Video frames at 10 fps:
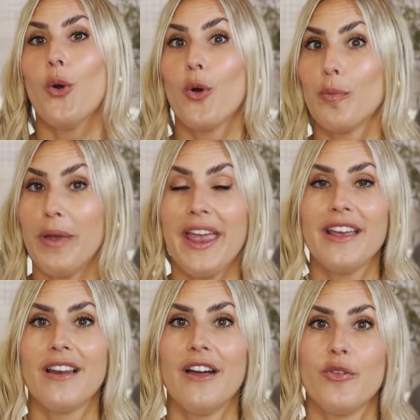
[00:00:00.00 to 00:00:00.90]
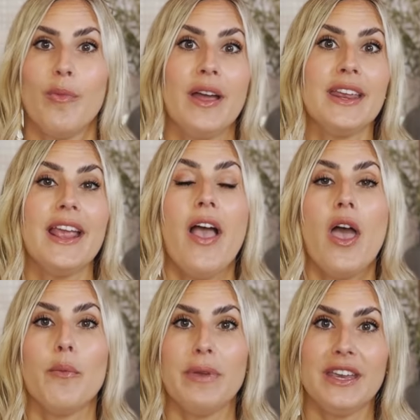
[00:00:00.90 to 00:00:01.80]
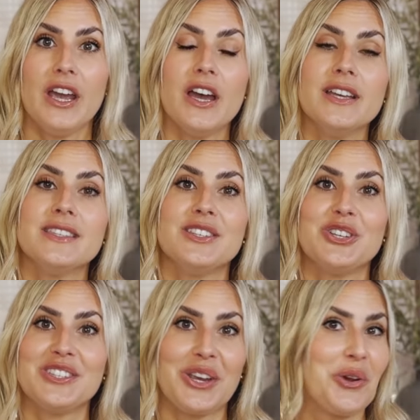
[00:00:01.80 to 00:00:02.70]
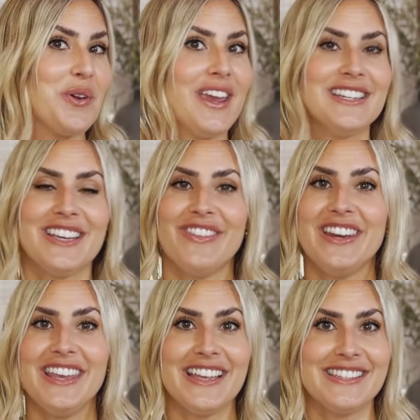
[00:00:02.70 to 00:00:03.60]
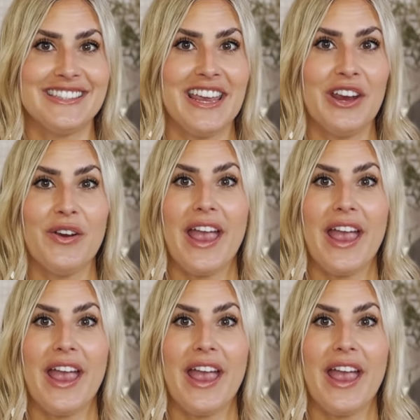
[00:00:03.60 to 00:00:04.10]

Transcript: or pay a lot of money because just the creativity is there